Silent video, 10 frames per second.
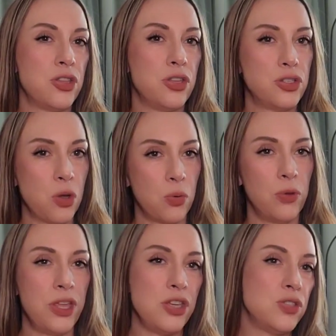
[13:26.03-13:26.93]
the
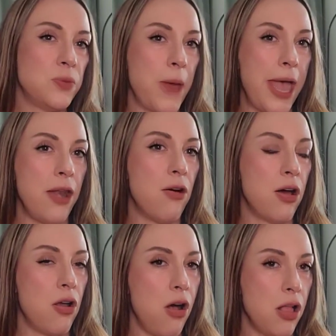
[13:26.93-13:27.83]
total that you spent
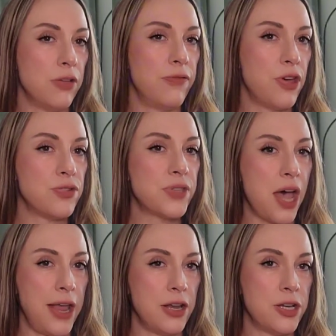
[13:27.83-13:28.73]
on all of those
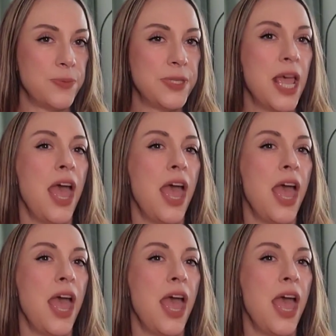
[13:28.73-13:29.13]
items